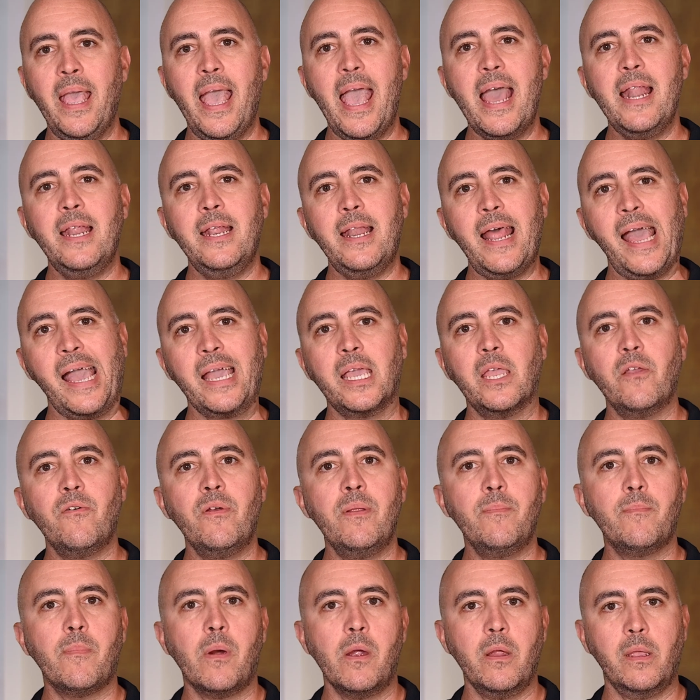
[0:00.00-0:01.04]
and
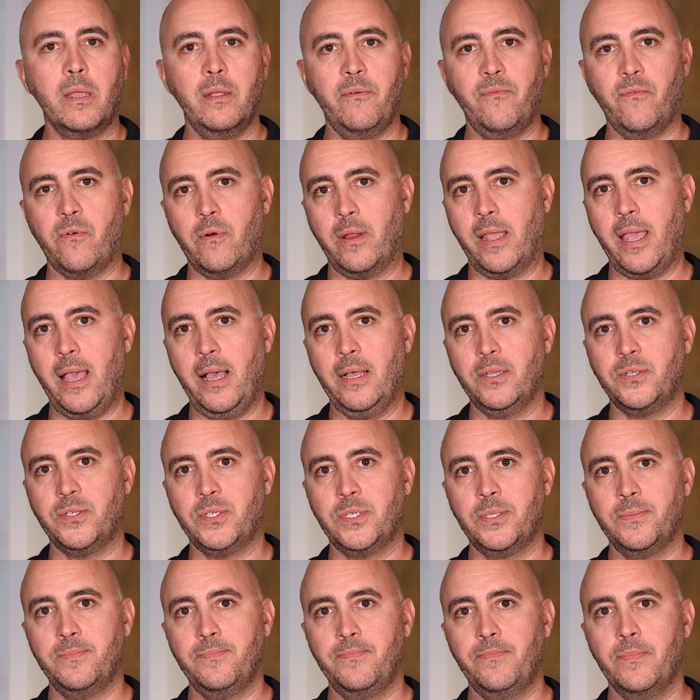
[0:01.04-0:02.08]
inaccurate market forecasts.